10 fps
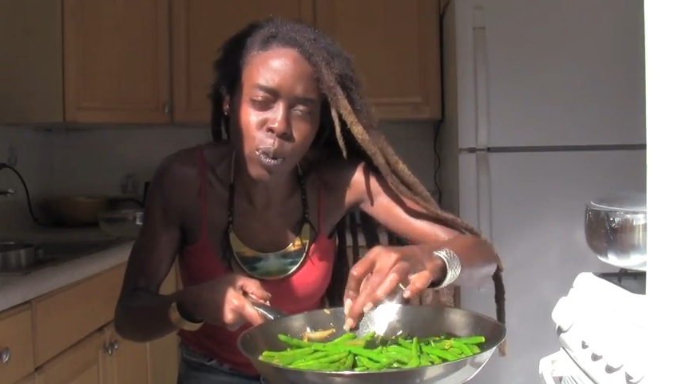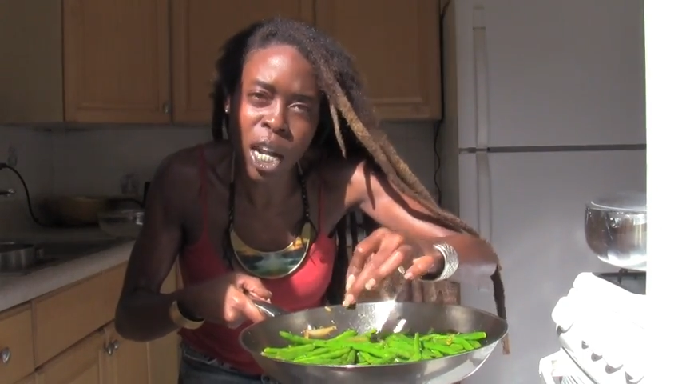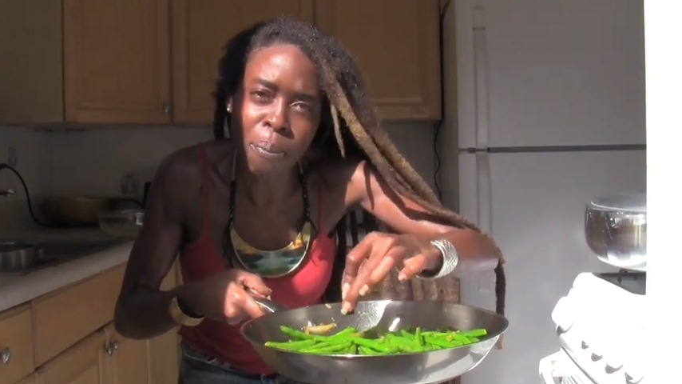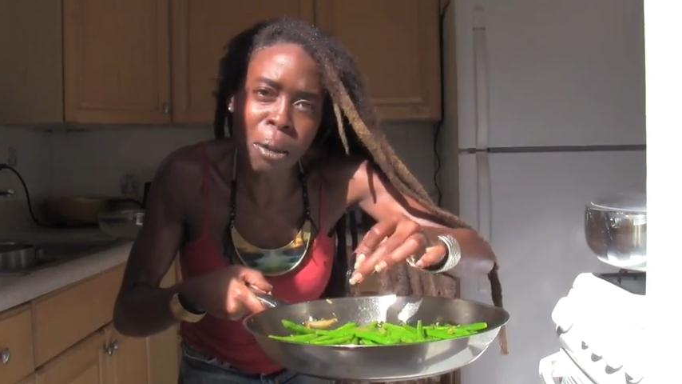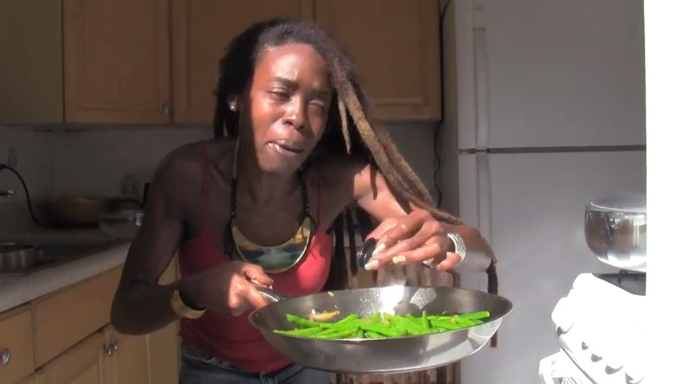what
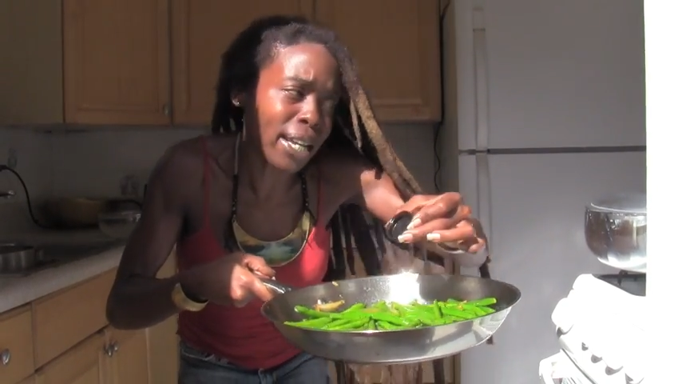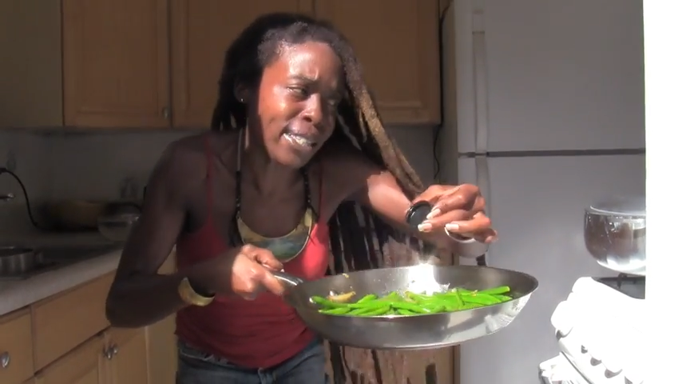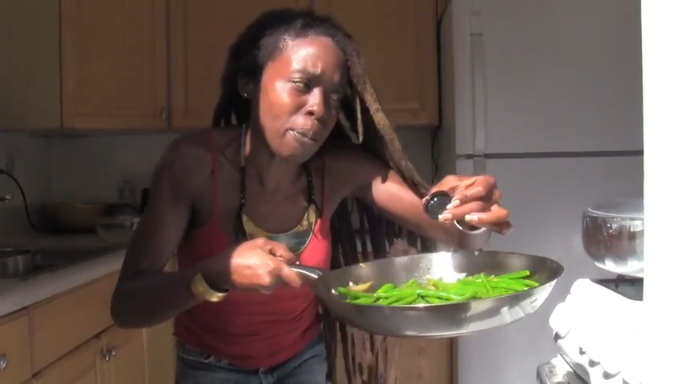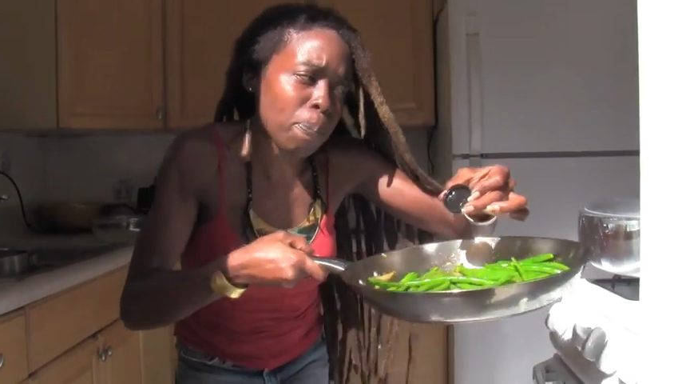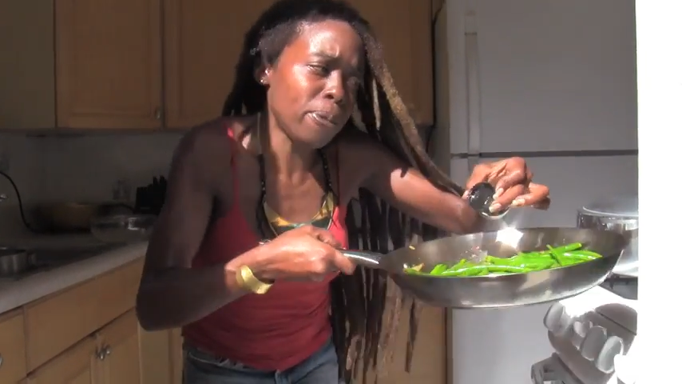I mean by
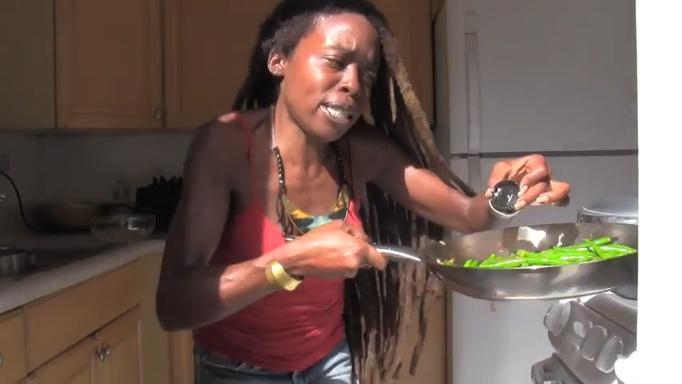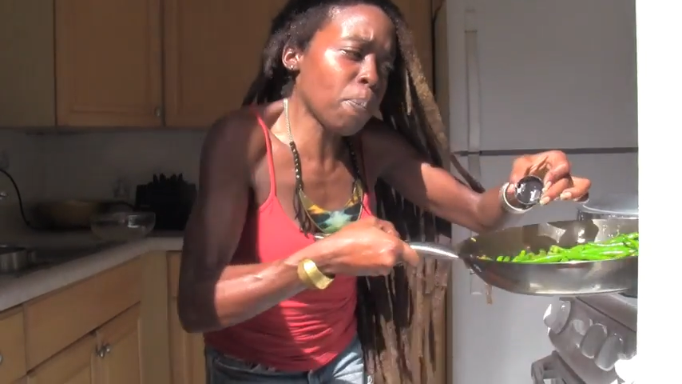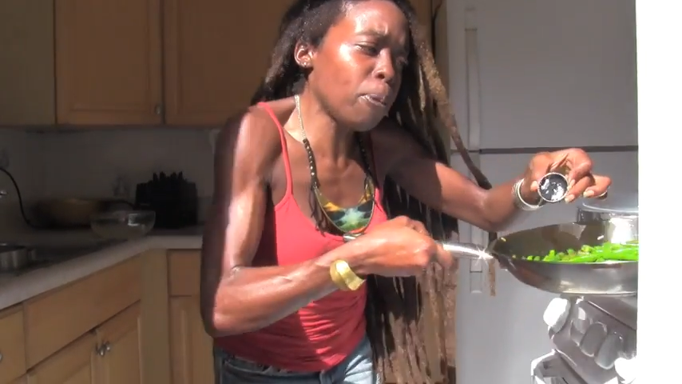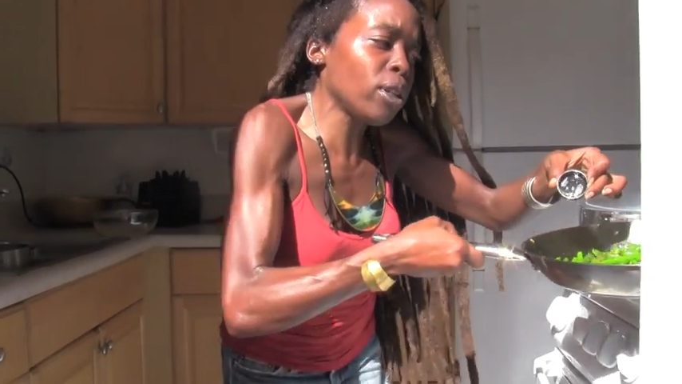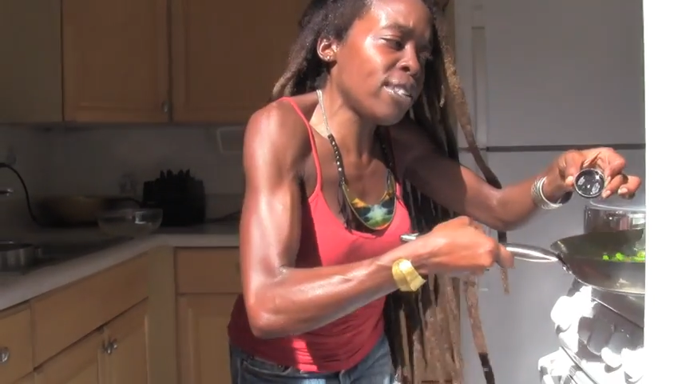
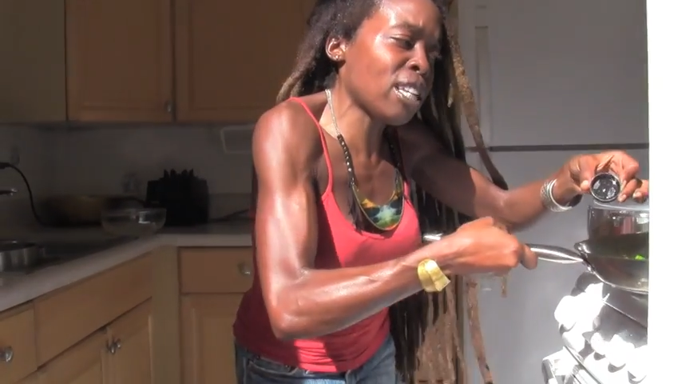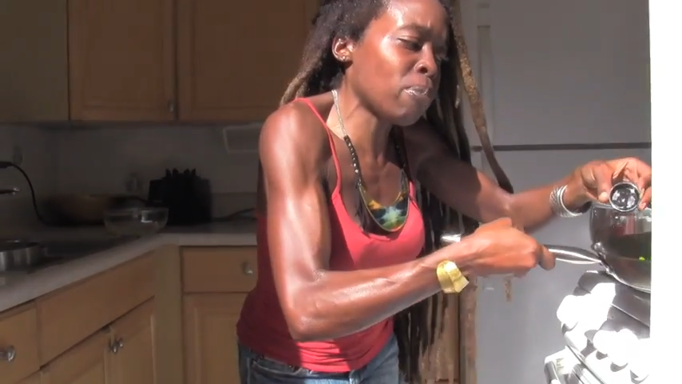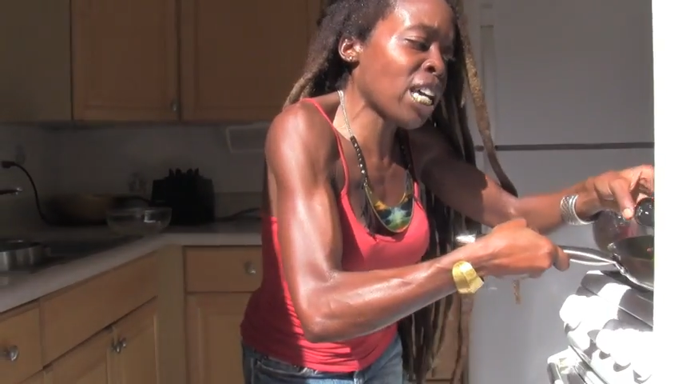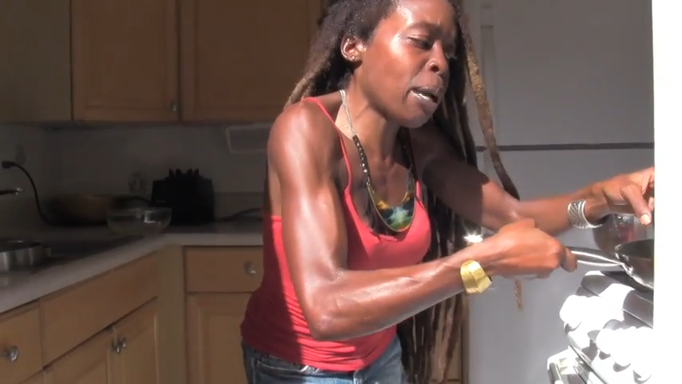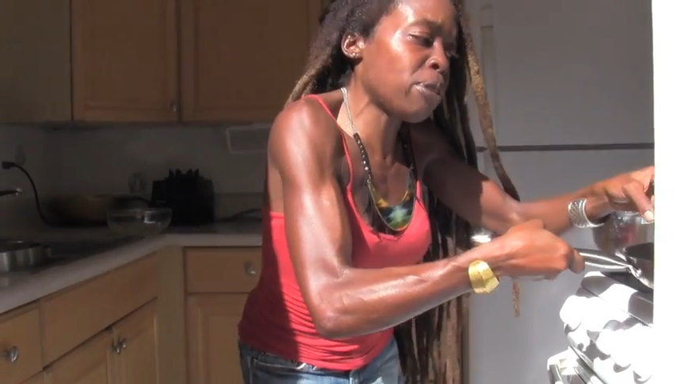simple is
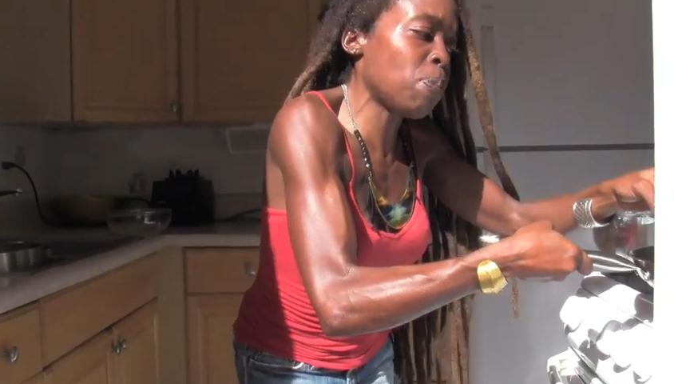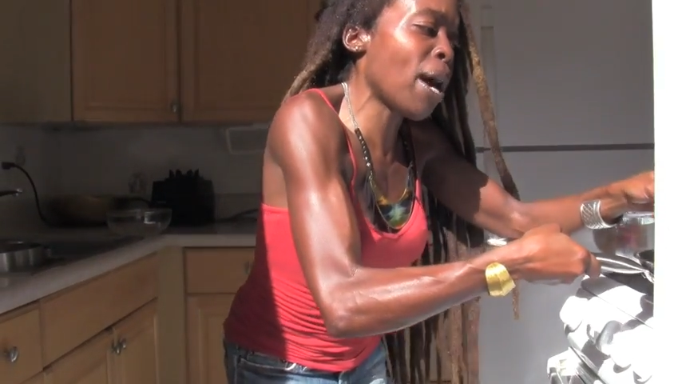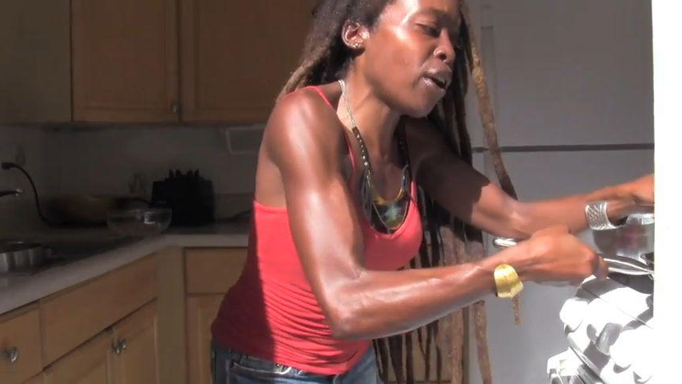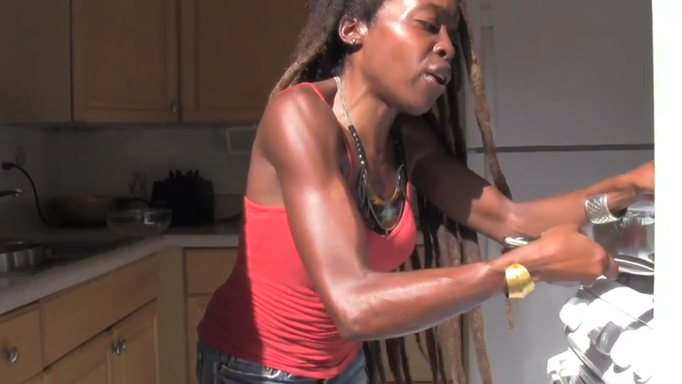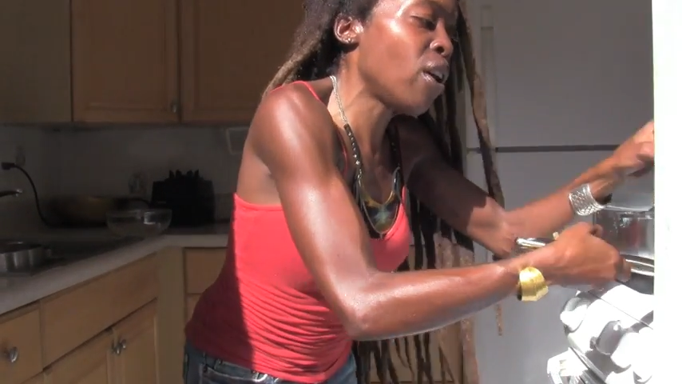sometimes
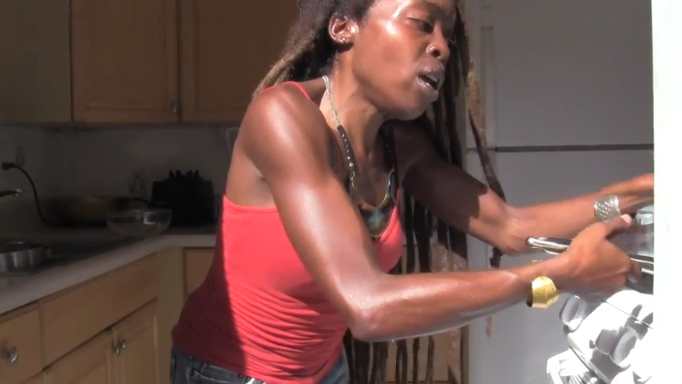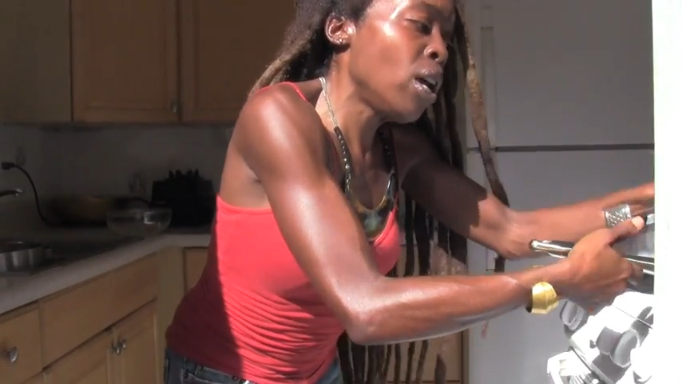better.